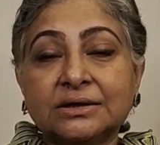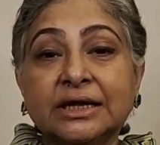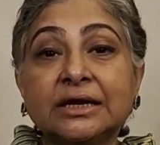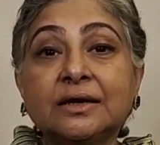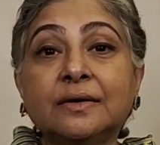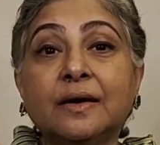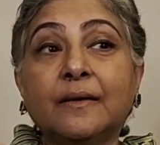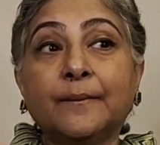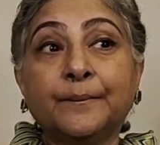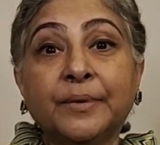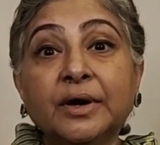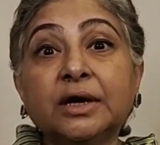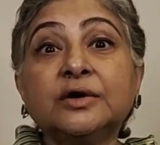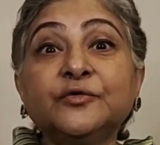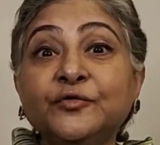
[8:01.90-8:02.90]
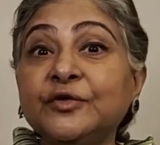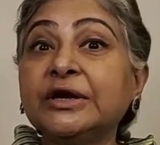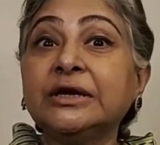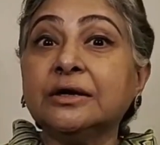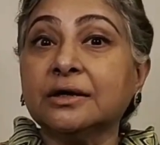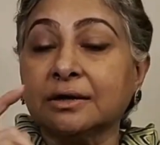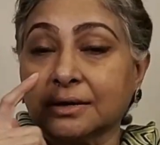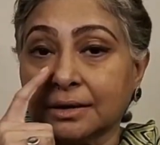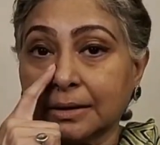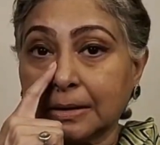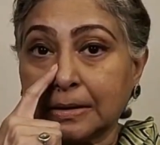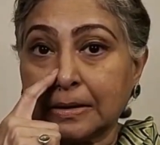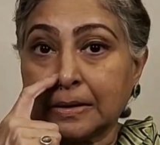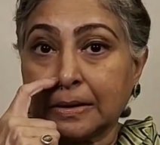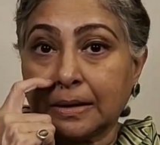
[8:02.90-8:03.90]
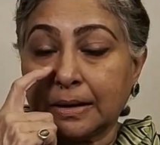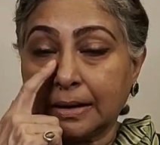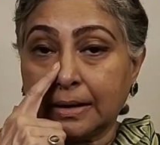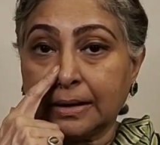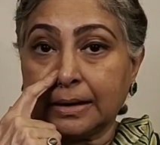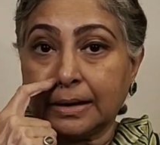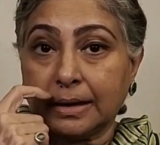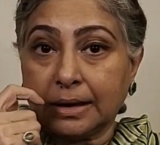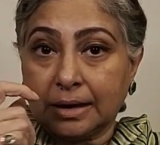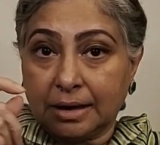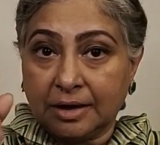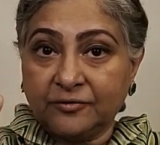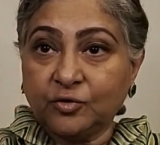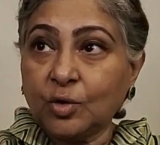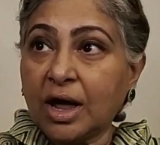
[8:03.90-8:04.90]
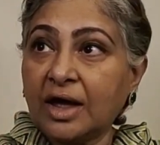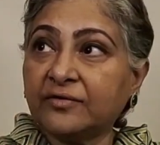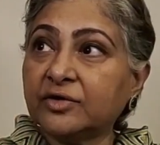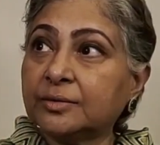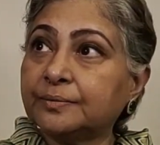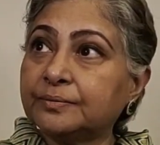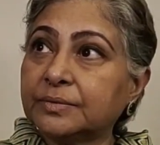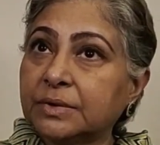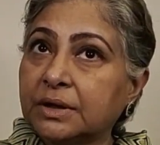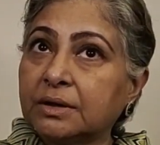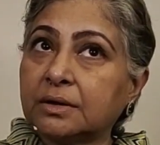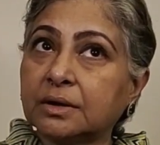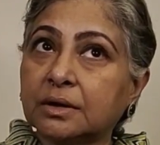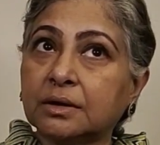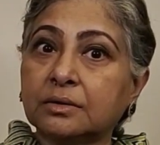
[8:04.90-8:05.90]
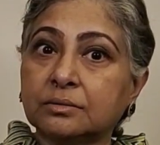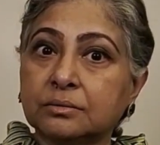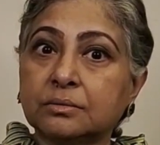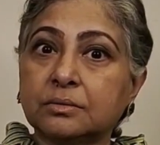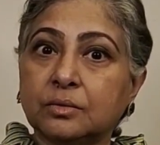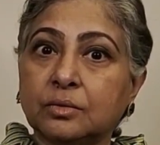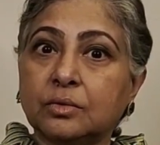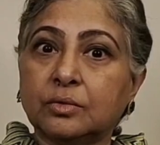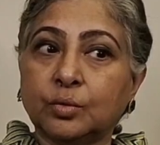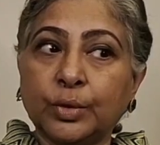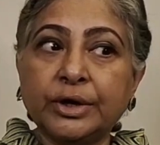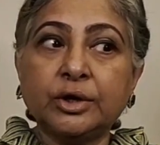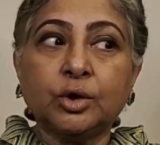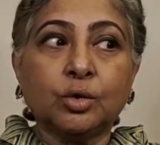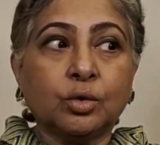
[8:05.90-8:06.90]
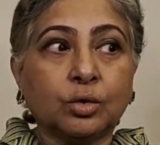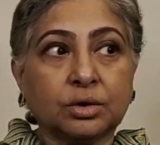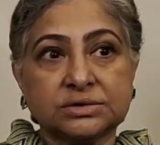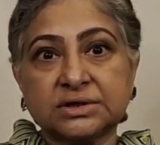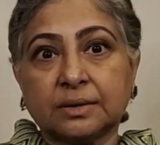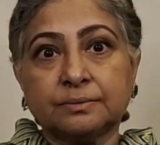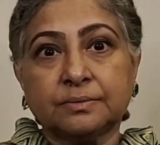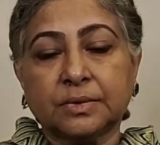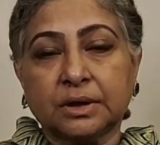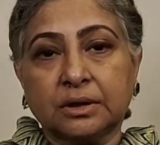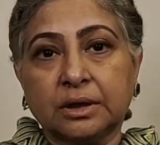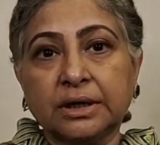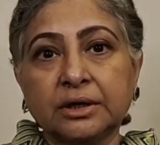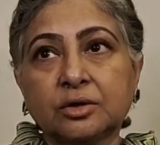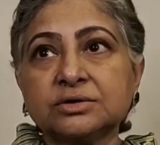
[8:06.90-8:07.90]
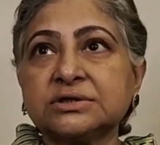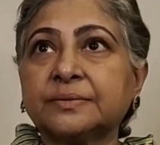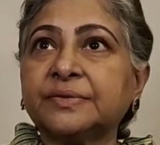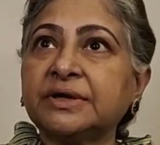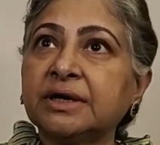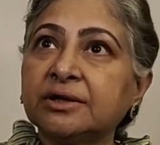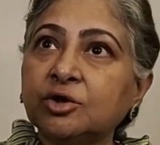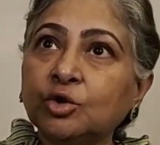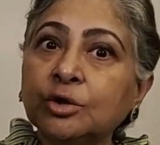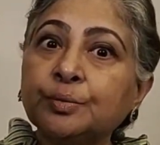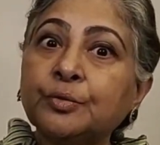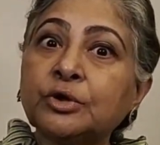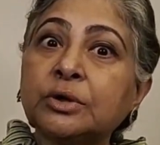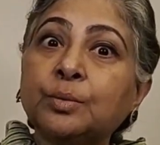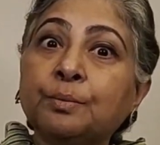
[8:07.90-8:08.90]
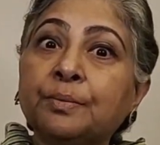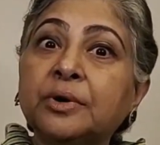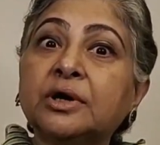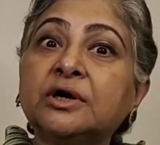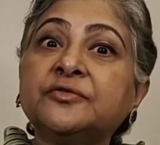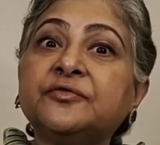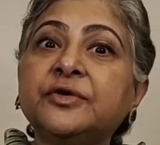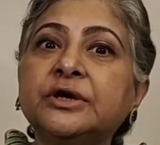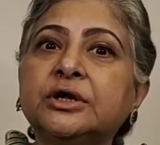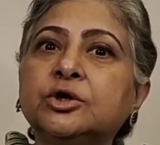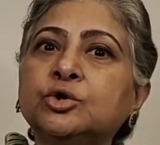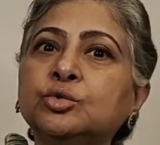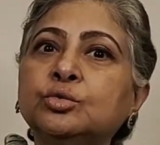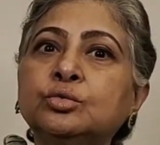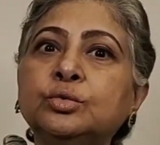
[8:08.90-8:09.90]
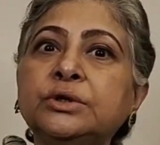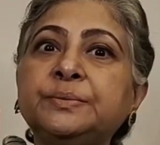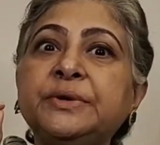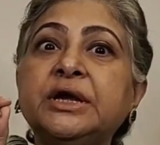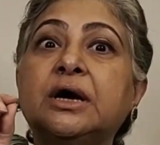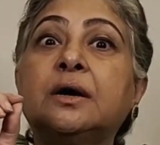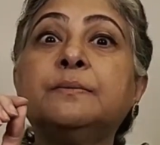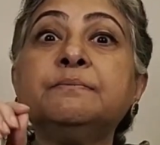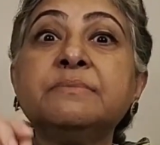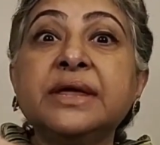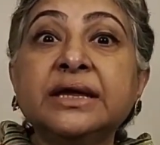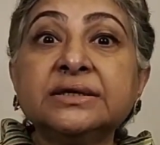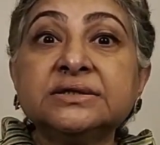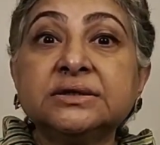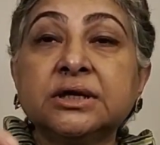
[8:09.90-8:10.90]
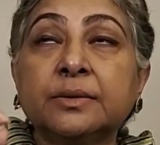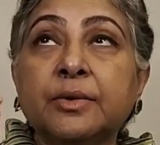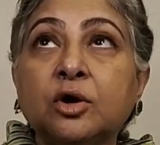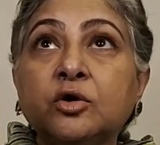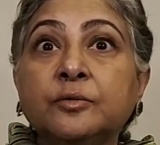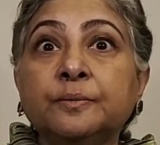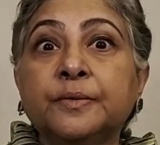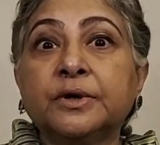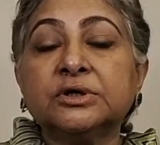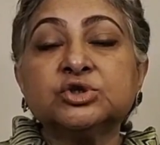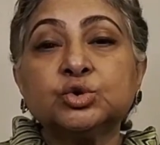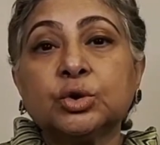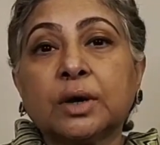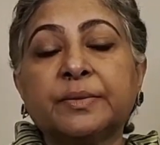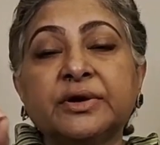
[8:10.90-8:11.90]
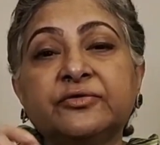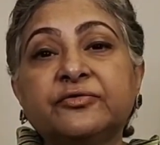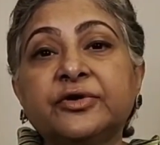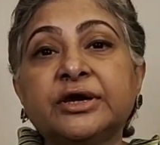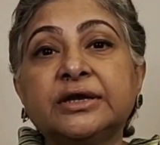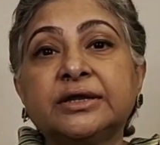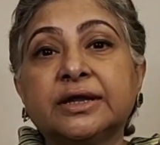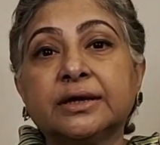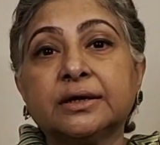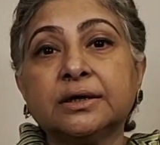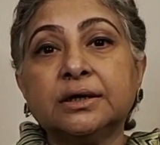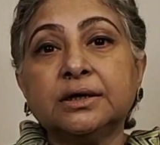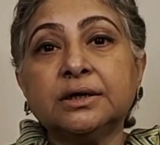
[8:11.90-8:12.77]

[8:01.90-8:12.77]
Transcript: Then bird feeder. If you have a window or some grill or something, you put a bird feeder. You will be amazed at the amount of birds who come and feed there.